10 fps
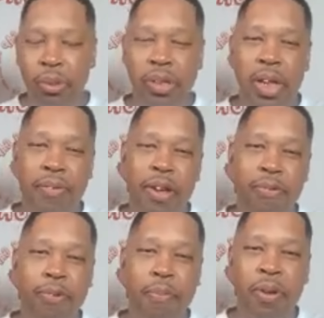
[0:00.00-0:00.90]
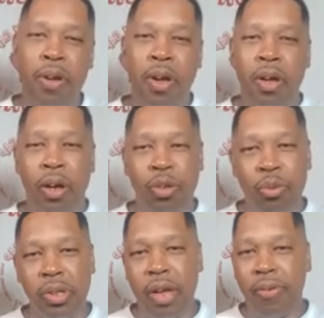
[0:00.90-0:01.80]
there for me. You was
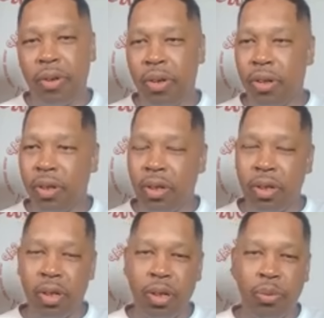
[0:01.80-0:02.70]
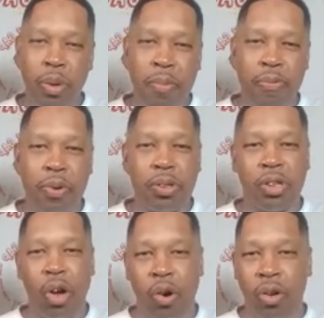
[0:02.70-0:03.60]
never with me from the
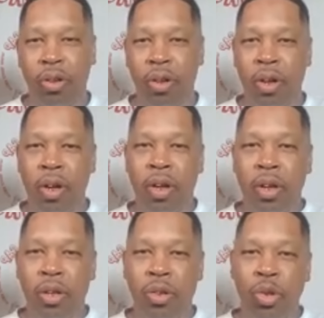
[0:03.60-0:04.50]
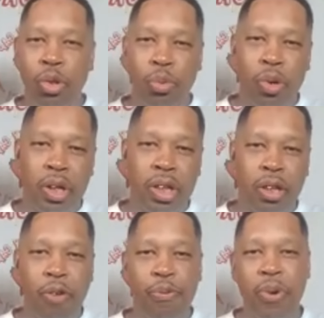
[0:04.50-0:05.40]
start. You know, you just wanted to get the
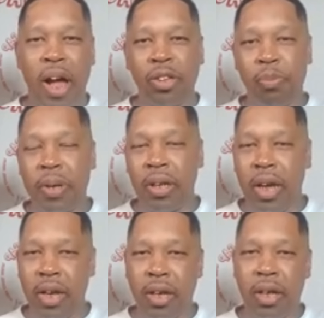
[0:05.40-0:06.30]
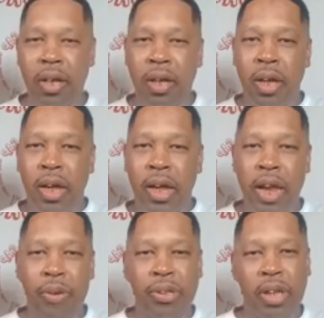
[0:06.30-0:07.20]
little few dollars you've been getting, and
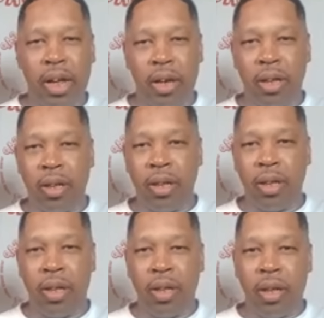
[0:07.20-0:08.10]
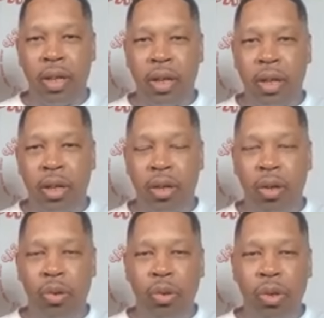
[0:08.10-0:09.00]
that was it. You
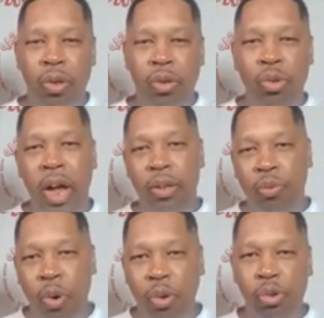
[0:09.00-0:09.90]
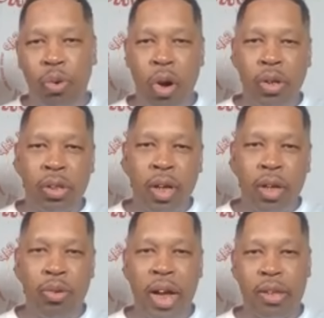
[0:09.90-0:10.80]
know? You got the Rolls Royce,
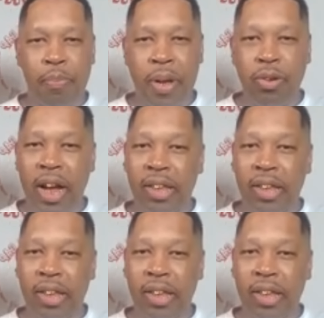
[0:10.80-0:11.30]
you got the Ben, you got the